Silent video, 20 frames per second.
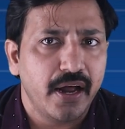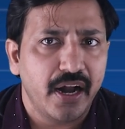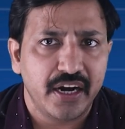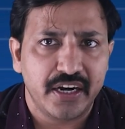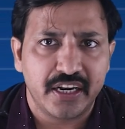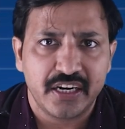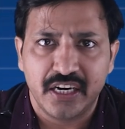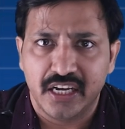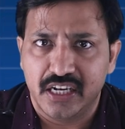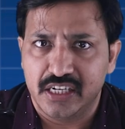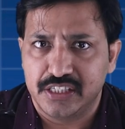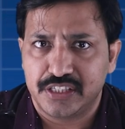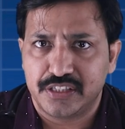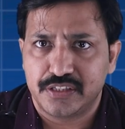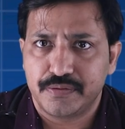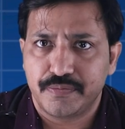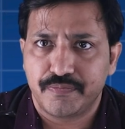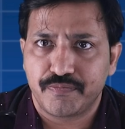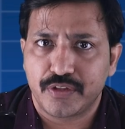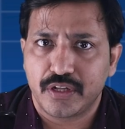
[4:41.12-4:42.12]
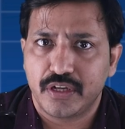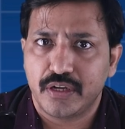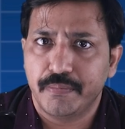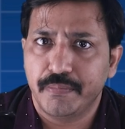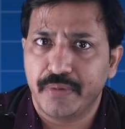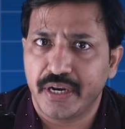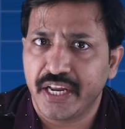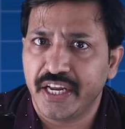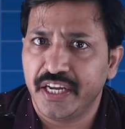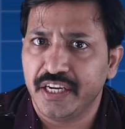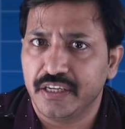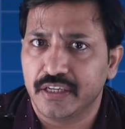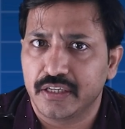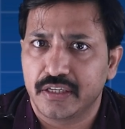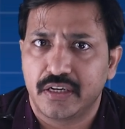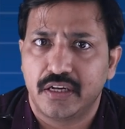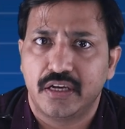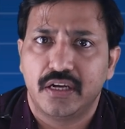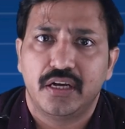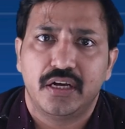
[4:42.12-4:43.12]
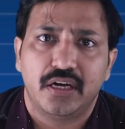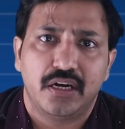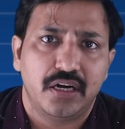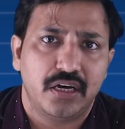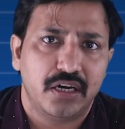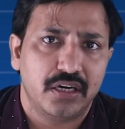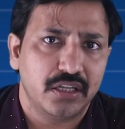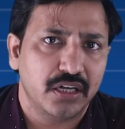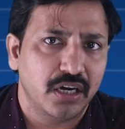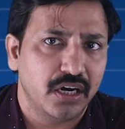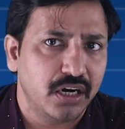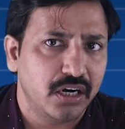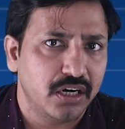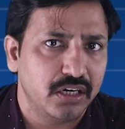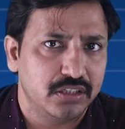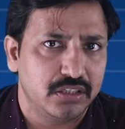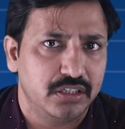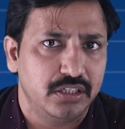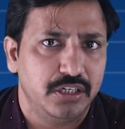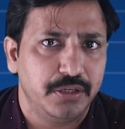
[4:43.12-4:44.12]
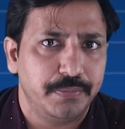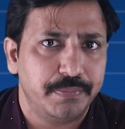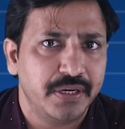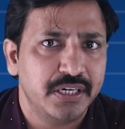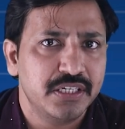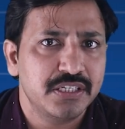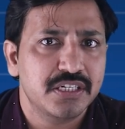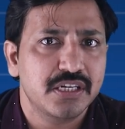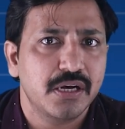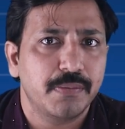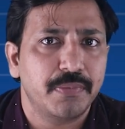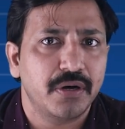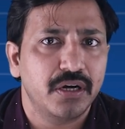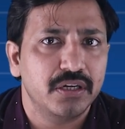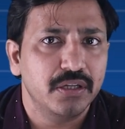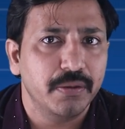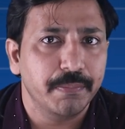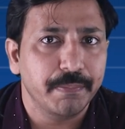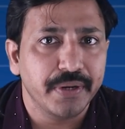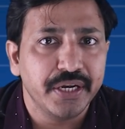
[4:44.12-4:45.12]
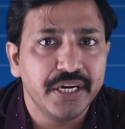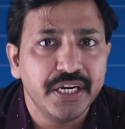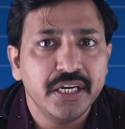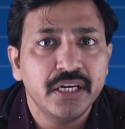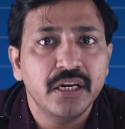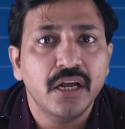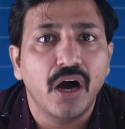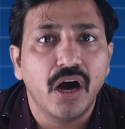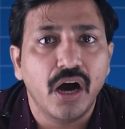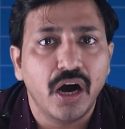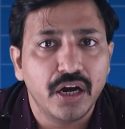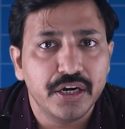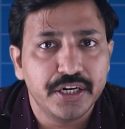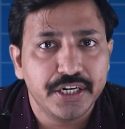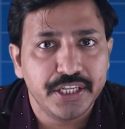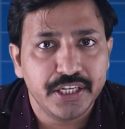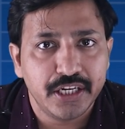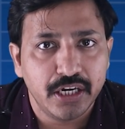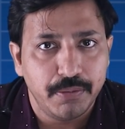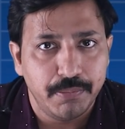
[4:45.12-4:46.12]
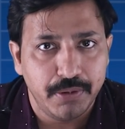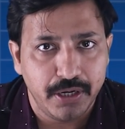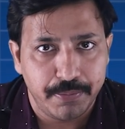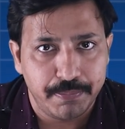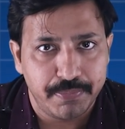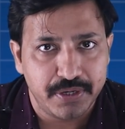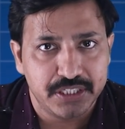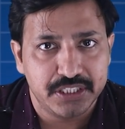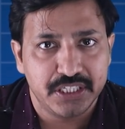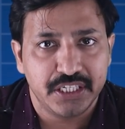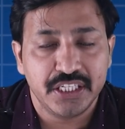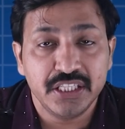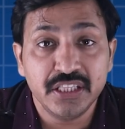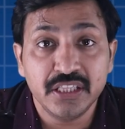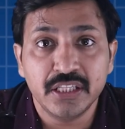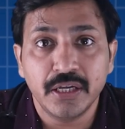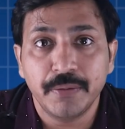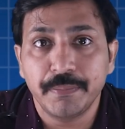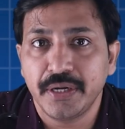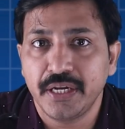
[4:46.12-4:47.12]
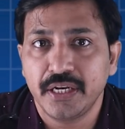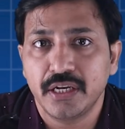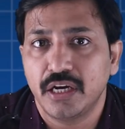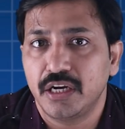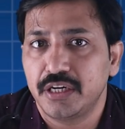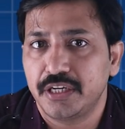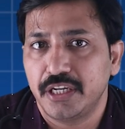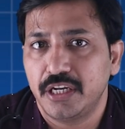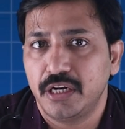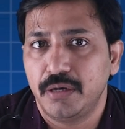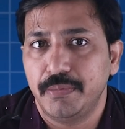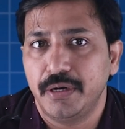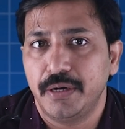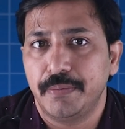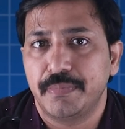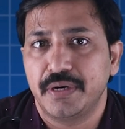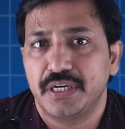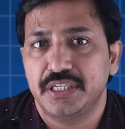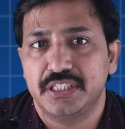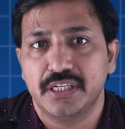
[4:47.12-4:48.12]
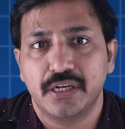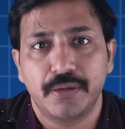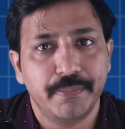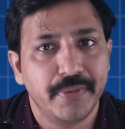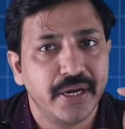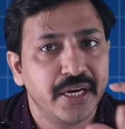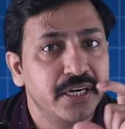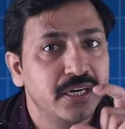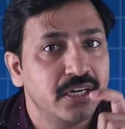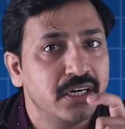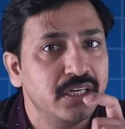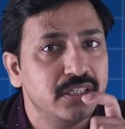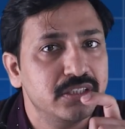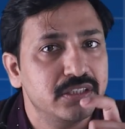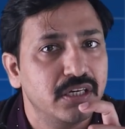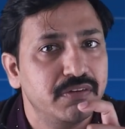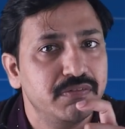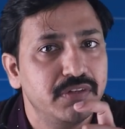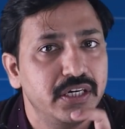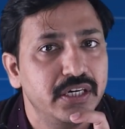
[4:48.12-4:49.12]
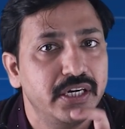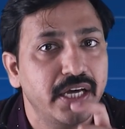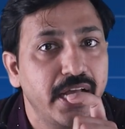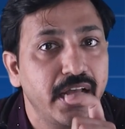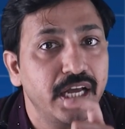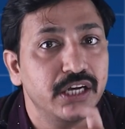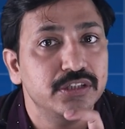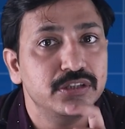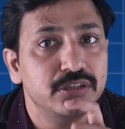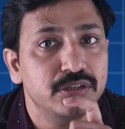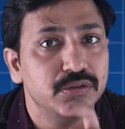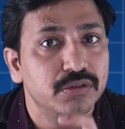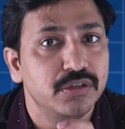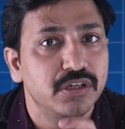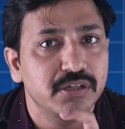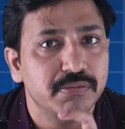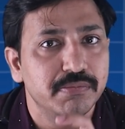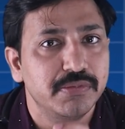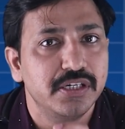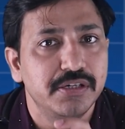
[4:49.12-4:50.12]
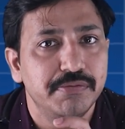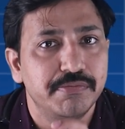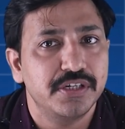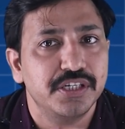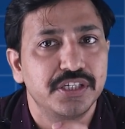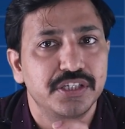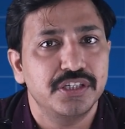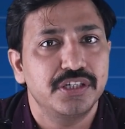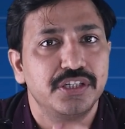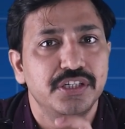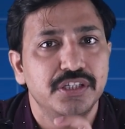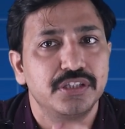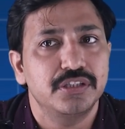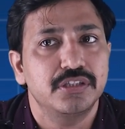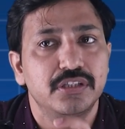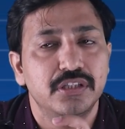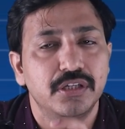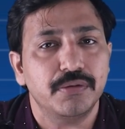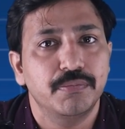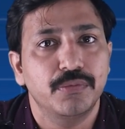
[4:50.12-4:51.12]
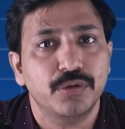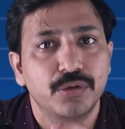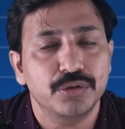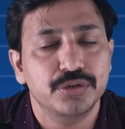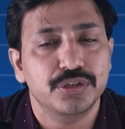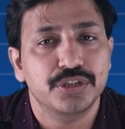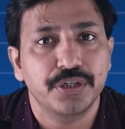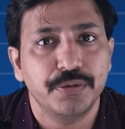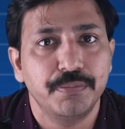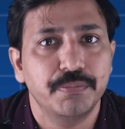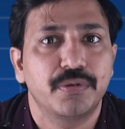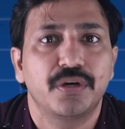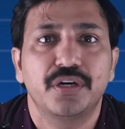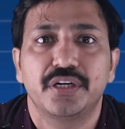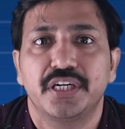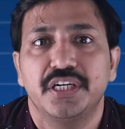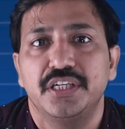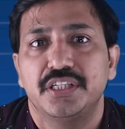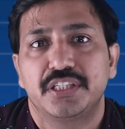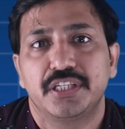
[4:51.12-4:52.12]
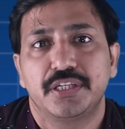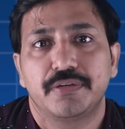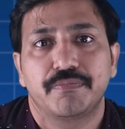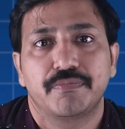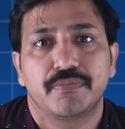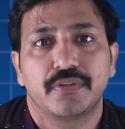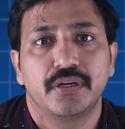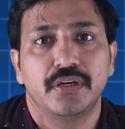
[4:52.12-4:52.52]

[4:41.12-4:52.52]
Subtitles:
adrenals, brain and heart, depends upon the mean arterial blood pressure. In the mean arterial blood pressure, maintenance of the diastolic blood pressure is the most important thing.